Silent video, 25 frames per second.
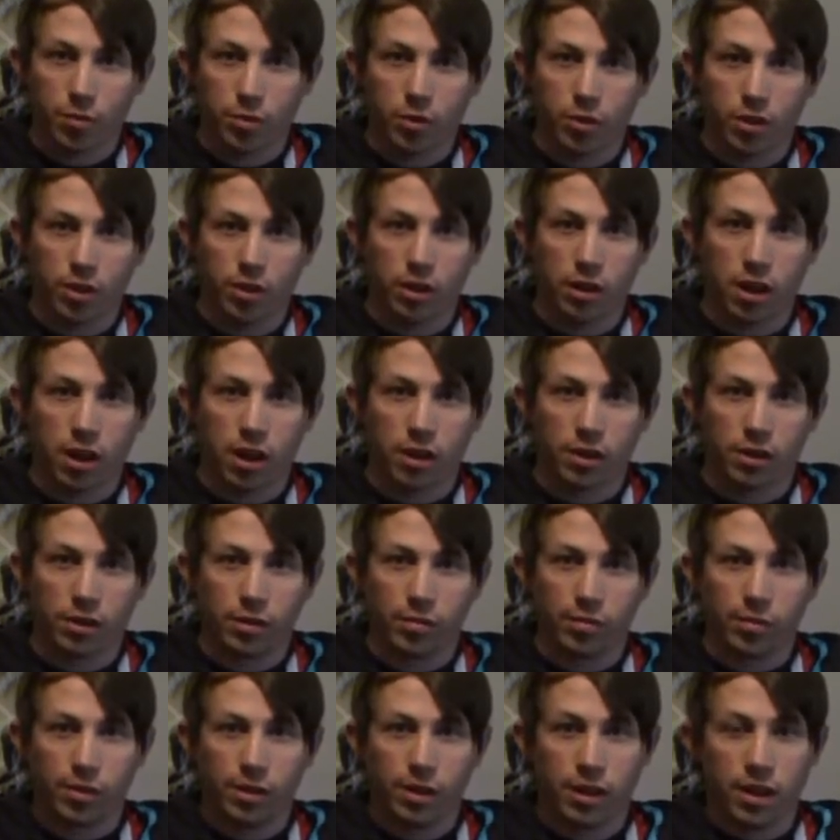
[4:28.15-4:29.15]
to unlock
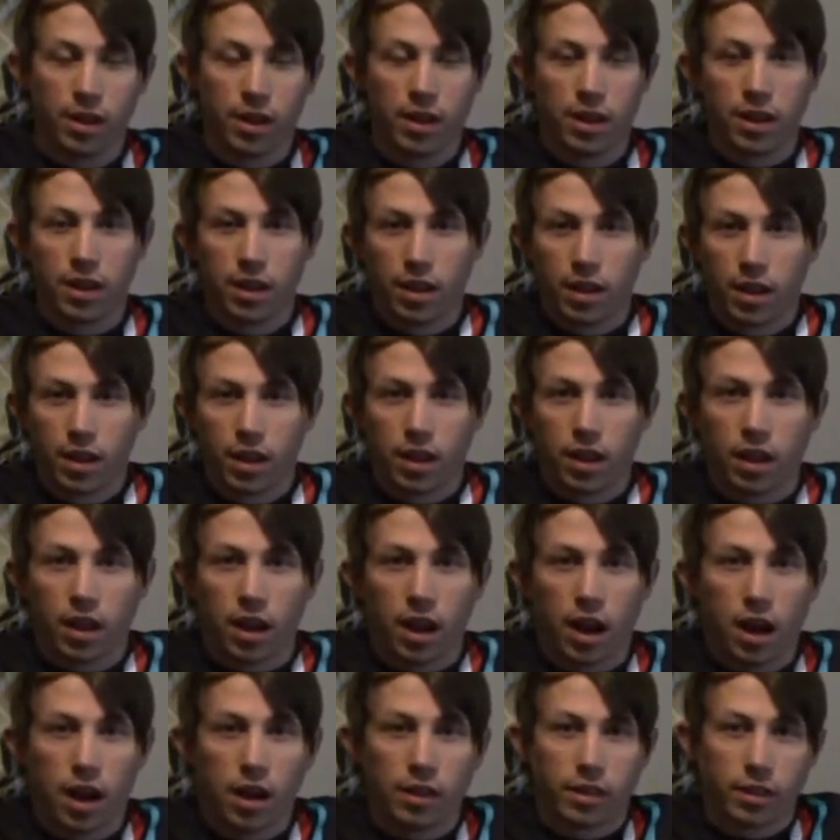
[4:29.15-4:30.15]
them.
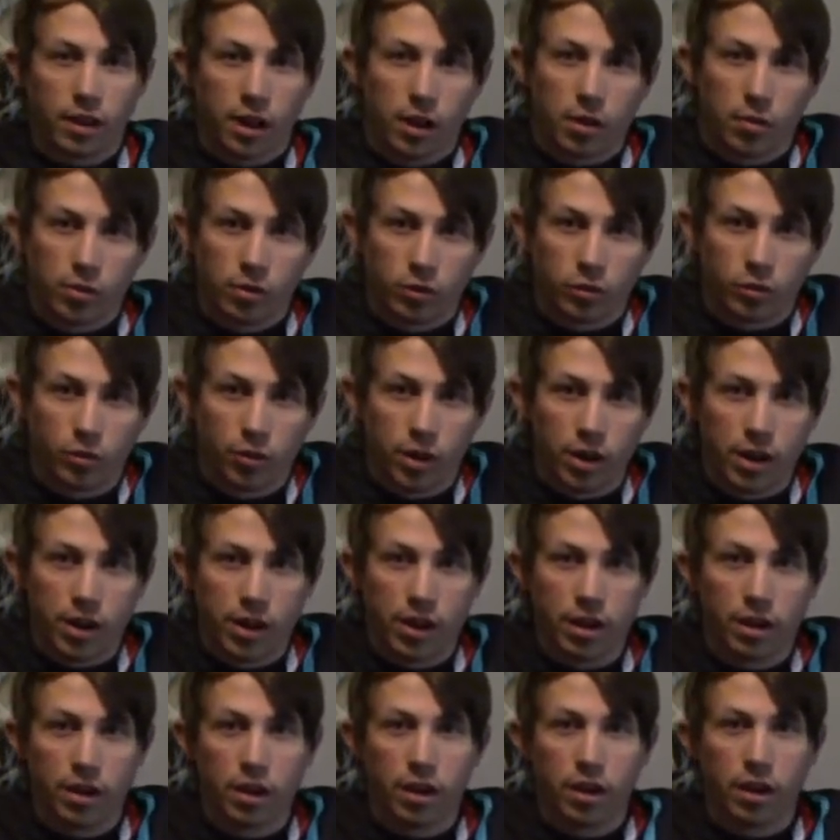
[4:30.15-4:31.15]
I thought was
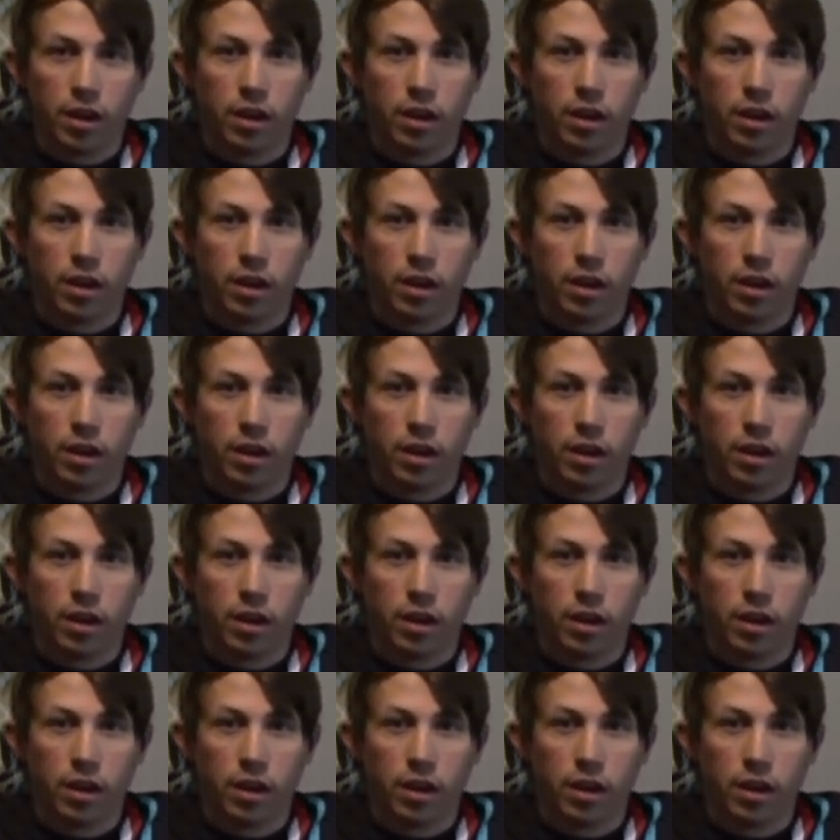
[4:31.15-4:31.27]
fun.